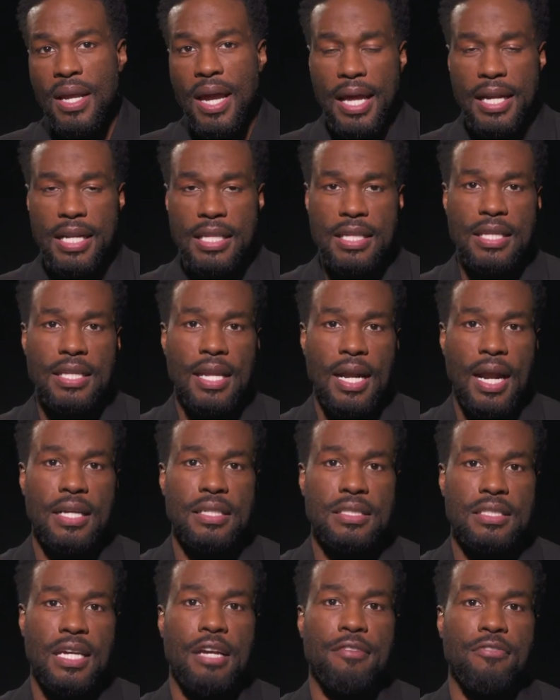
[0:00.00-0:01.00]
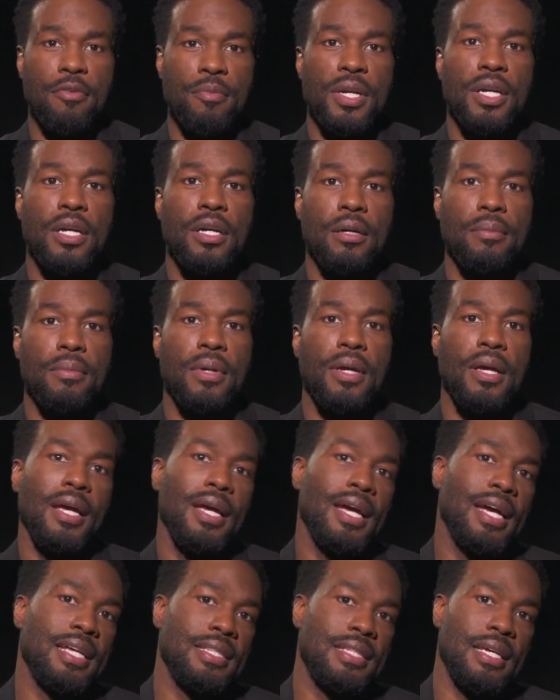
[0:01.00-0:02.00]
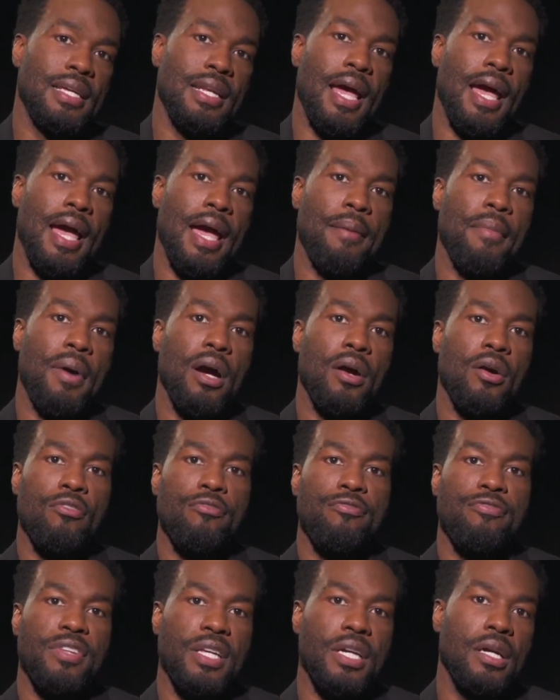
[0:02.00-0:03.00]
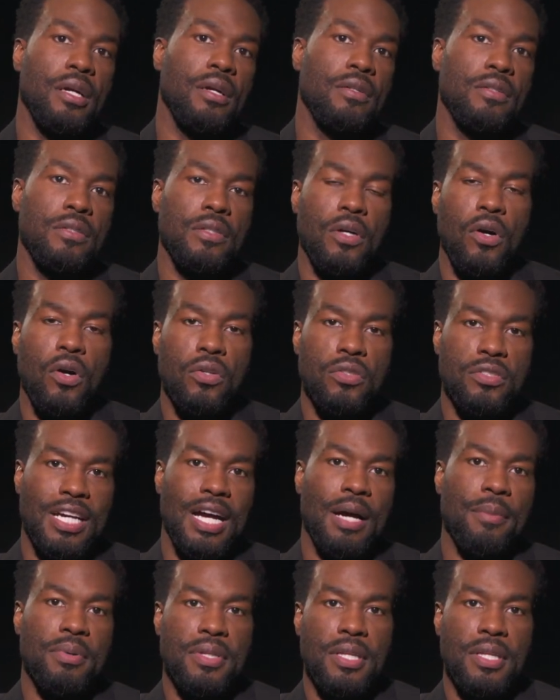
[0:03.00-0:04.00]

anything that I could take from him and then add my own flair on top of